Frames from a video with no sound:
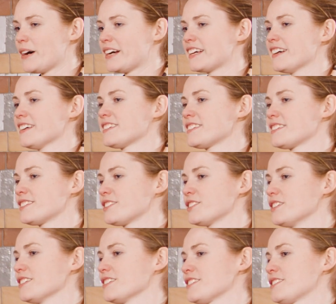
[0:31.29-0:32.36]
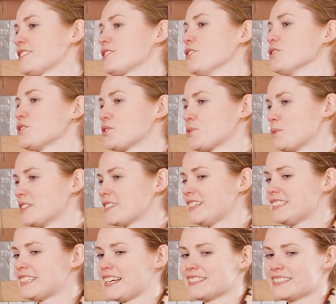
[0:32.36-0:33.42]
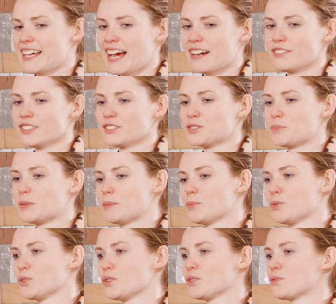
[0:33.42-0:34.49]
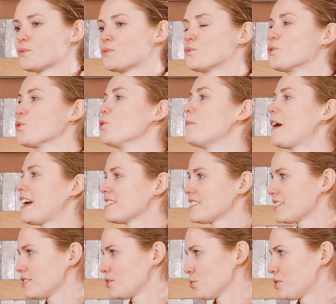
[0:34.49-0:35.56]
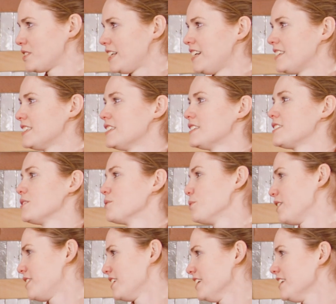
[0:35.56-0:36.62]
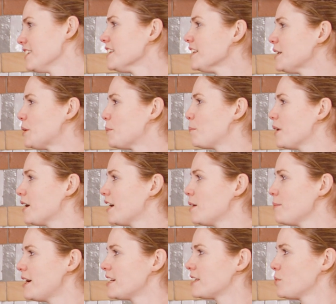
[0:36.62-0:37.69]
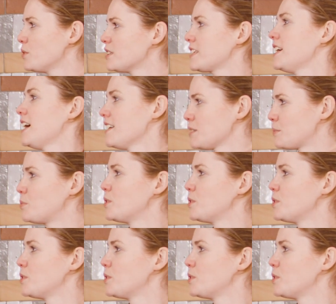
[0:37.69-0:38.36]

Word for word: I guess Scottish whiskey tends to have a little bit more romance associated with it, but American whiskey has a